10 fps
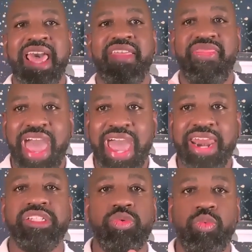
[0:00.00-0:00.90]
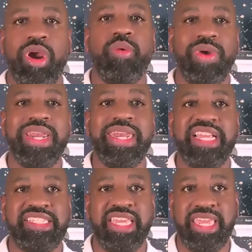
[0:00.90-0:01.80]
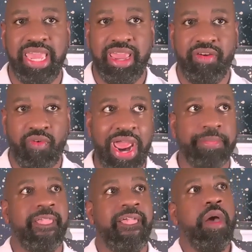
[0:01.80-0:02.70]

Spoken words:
That is where we need to get, right?